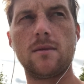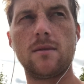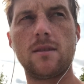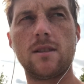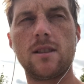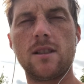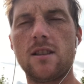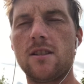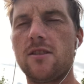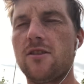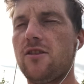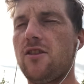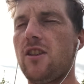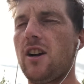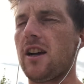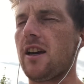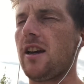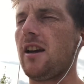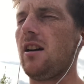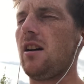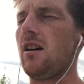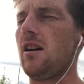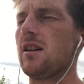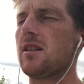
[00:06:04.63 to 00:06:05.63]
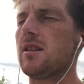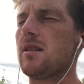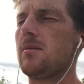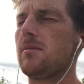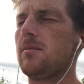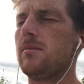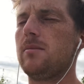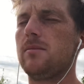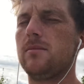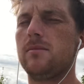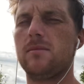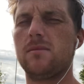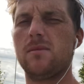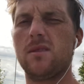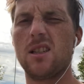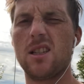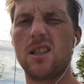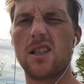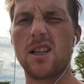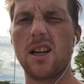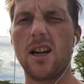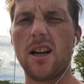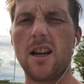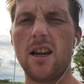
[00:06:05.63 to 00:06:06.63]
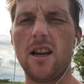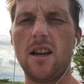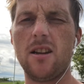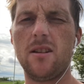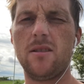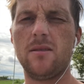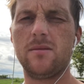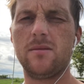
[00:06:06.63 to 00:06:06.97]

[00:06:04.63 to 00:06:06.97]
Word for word: This is fucking awesome. Sunny.